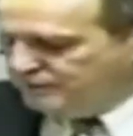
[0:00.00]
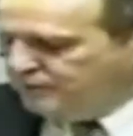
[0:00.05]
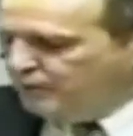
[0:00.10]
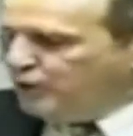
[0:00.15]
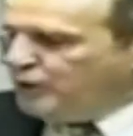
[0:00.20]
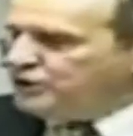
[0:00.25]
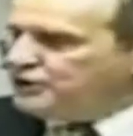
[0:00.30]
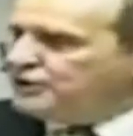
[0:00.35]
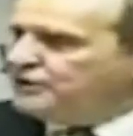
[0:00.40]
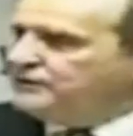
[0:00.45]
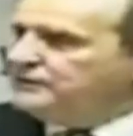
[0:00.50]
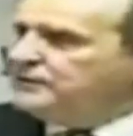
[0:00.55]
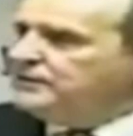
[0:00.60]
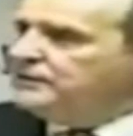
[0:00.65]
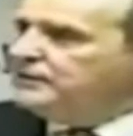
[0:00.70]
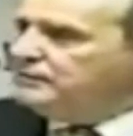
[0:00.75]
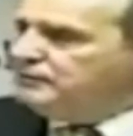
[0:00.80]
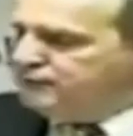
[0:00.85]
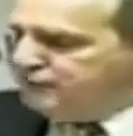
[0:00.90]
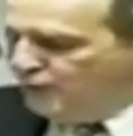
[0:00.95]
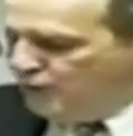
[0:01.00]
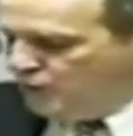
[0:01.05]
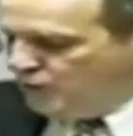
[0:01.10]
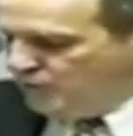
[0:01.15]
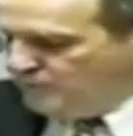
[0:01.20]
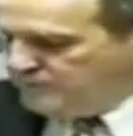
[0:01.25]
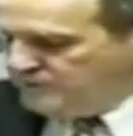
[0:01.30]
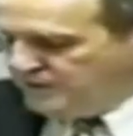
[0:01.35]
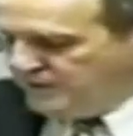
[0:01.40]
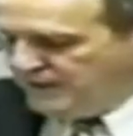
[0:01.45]
Fortune,
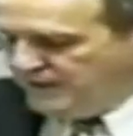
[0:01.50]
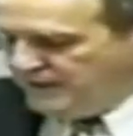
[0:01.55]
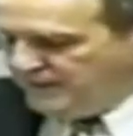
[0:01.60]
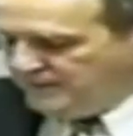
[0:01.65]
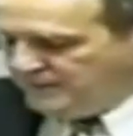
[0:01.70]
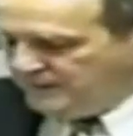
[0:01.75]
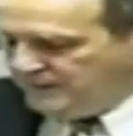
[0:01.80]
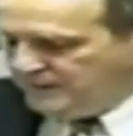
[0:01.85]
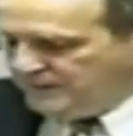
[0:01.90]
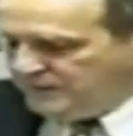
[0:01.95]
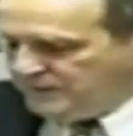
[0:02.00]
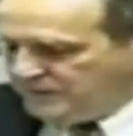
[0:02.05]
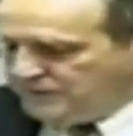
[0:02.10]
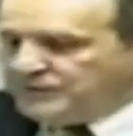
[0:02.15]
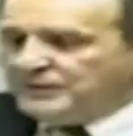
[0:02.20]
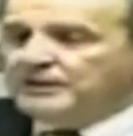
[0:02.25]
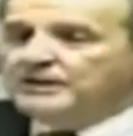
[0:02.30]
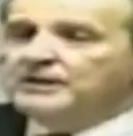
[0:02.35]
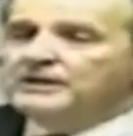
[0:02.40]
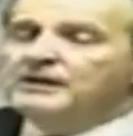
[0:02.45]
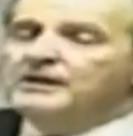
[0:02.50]
Forbes, and others.